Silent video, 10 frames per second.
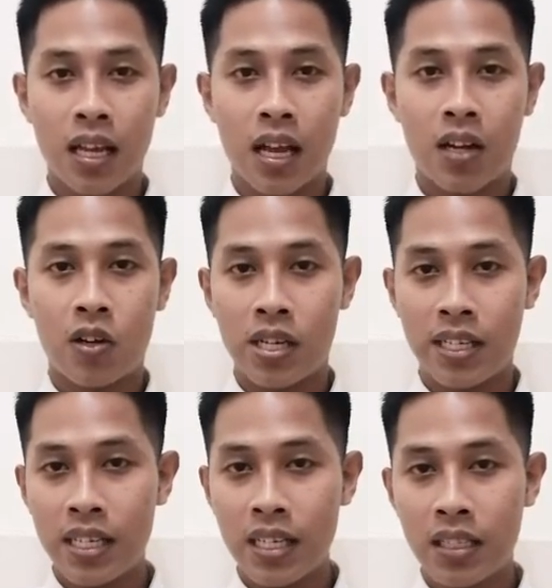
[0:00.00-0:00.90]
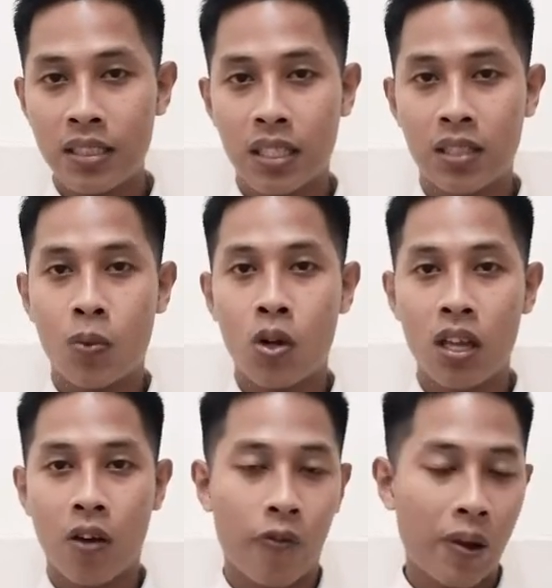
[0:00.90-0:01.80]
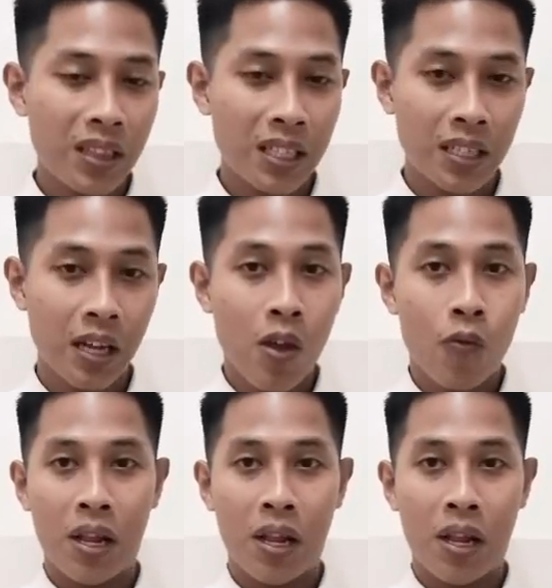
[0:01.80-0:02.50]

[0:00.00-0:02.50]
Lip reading: that are not near such body of water